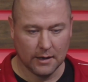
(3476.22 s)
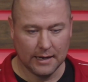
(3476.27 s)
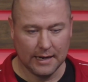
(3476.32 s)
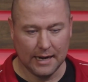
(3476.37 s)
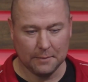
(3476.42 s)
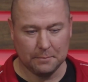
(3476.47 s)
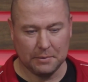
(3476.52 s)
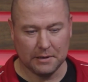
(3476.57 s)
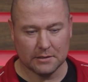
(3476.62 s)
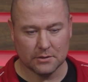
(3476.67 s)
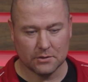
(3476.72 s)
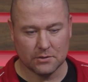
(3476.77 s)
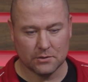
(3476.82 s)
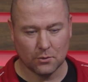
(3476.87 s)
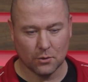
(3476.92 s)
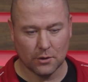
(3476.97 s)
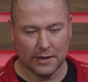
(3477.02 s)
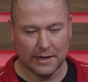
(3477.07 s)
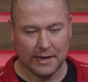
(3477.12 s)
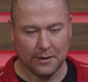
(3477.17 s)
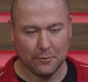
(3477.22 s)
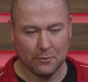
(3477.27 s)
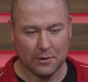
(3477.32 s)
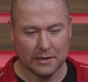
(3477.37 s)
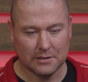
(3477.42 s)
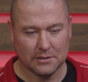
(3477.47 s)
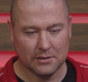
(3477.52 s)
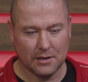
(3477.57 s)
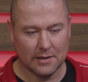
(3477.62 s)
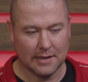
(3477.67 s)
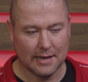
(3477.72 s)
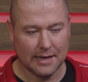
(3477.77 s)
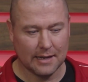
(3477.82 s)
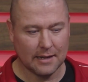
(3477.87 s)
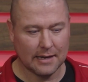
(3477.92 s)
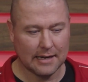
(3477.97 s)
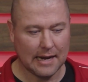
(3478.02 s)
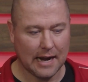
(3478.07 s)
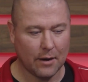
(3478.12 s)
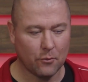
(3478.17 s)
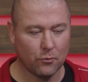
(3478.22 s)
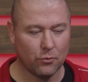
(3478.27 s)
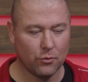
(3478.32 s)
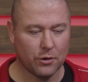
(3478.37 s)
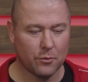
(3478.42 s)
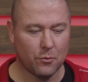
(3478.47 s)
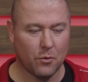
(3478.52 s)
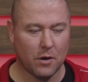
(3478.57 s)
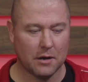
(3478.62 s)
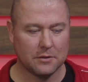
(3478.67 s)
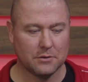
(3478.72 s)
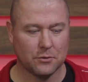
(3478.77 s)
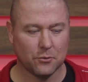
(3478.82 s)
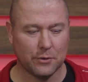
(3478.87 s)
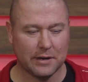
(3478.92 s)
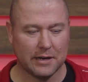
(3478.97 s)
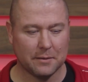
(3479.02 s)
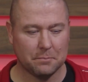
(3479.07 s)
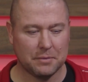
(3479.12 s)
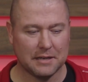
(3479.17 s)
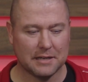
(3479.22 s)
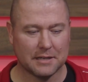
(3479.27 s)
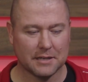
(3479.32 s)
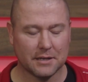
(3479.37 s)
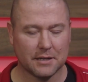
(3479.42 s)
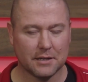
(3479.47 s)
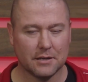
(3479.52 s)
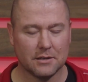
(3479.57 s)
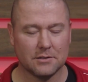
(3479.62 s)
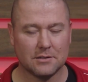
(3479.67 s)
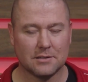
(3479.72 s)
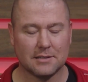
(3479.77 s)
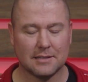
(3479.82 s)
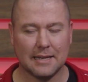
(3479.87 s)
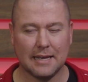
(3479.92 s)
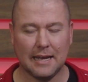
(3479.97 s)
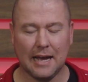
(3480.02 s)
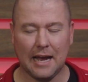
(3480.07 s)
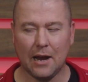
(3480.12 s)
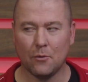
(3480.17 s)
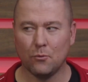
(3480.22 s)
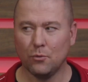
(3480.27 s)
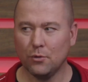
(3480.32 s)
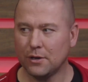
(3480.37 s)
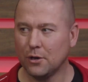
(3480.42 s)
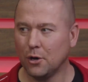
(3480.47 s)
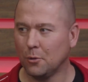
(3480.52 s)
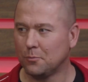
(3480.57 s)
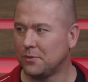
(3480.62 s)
All right, I picked a story, and when I saw the headline, I really wanted to read it because I really